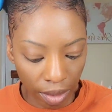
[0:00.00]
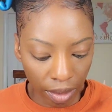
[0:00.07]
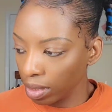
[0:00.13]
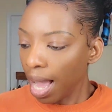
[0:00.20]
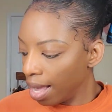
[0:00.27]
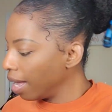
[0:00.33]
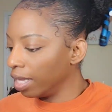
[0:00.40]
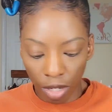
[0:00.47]

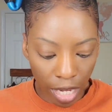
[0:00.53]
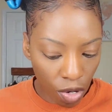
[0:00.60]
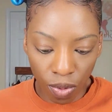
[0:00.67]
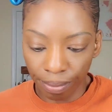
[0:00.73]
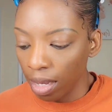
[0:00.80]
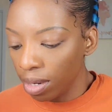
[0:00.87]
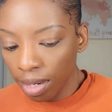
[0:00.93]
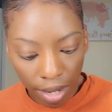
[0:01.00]
her.
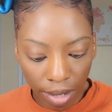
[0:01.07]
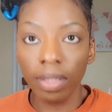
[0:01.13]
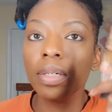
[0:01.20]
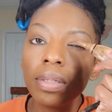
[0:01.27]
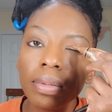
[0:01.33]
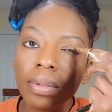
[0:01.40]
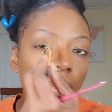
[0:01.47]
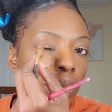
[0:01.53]
And,
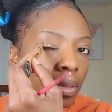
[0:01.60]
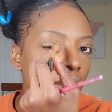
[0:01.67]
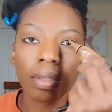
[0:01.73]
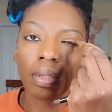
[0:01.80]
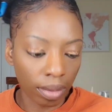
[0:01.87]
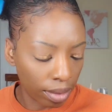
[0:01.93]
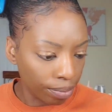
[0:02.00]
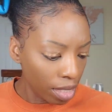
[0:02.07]
you know, they
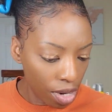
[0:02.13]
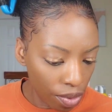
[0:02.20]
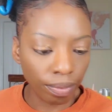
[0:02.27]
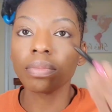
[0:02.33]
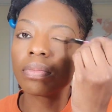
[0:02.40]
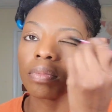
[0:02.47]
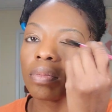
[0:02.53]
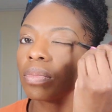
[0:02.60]
feed us, they
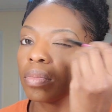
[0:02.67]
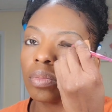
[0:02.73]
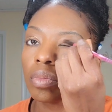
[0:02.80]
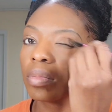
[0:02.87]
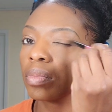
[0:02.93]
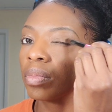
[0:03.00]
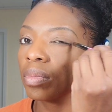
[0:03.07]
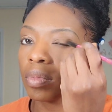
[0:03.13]
have a good
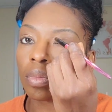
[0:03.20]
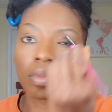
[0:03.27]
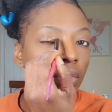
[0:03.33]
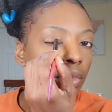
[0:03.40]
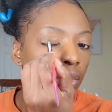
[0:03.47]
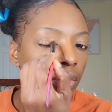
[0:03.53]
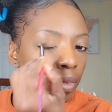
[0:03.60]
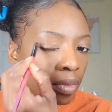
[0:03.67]

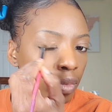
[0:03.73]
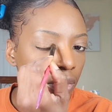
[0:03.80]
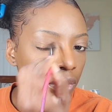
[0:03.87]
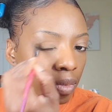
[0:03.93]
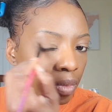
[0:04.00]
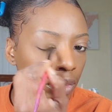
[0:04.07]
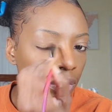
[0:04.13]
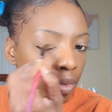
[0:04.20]
time,
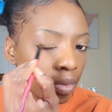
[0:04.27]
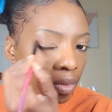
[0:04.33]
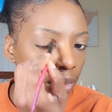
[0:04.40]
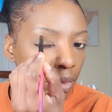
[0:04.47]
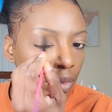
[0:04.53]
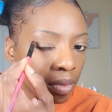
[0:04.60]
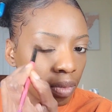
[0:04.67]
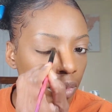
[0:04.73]

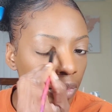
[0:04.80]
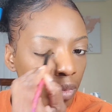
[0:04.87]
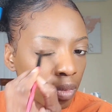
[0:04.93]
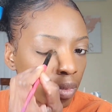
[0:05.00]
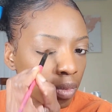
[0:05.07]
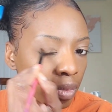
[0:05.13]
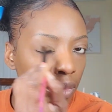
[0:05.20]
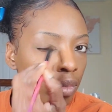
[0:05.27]
and it's
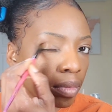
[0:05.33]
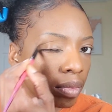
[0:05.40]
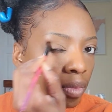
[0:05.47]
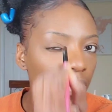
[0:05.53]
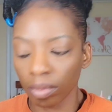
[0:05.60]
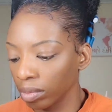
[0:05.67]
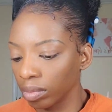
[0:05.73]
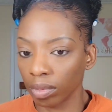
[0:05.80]
just pretty
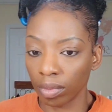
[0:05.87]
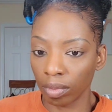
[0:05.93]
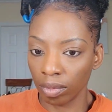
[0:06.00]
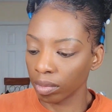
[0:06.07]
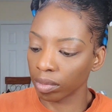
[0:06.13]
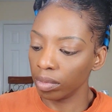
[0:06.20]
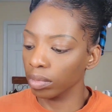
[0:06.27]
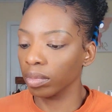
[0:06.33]
cool. I'm
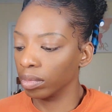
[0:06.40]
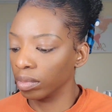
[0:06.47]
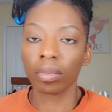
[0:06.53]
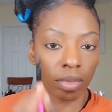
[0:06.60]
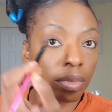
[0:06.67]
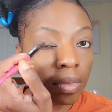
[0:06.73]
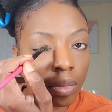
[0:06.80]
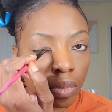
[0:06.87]
so glad
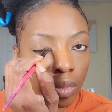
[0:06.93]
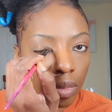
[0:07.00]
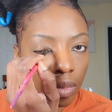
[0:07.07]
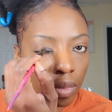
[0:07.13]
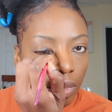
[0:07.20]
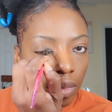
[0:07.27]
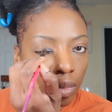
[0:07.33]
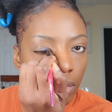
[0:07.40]
that
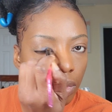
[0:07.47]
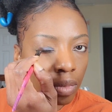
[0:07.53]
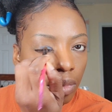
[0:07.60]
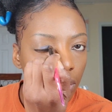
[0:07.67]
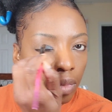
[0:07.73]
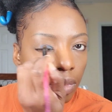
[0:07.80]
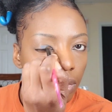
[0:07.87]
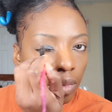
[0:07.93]
they do
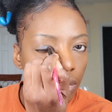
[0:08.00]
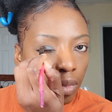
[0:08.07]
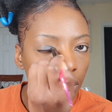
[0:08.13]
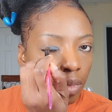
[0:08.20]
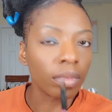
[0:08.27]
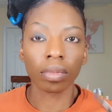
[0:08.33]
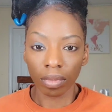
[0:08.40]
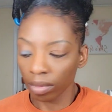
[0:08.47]
that
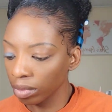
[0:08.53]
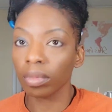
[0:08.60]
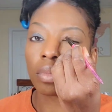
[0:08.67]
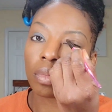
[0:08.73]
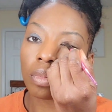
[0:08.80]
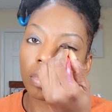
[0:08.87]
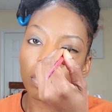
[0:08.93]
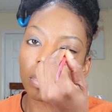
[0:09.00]
and
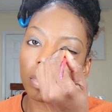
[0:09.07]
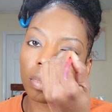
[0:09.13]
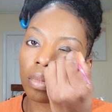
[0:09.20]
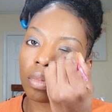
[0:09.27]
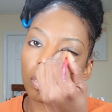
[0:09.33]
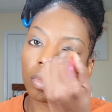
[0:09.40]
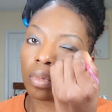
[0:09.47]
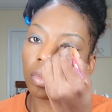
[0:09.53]
people care
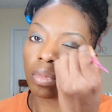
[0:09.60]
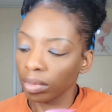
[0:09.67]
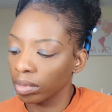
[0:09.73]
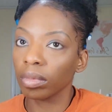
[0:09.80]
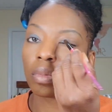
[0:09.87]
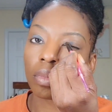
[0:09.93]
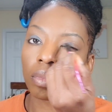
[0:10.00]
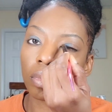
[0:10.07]
enough to
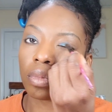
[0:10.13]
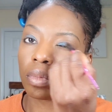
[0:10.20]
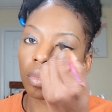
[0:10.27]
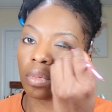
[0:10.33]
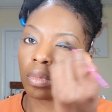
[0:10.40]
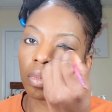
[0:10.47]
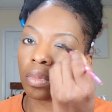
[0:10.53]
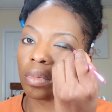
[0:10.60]
have these
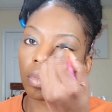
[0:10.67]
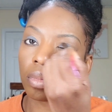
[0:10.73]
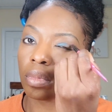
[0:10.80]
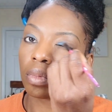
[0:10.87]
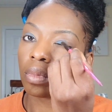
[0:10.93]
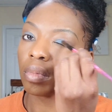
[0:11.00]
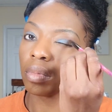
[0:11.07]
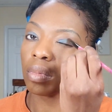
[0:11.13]
type of
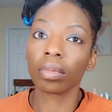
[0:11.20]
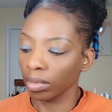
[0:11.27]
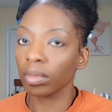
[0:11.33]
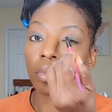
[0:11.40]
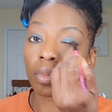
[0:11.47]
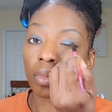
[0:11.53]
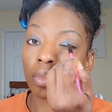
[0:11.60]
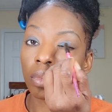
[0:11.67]
things.
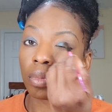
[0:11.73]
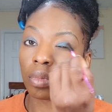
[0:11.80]
So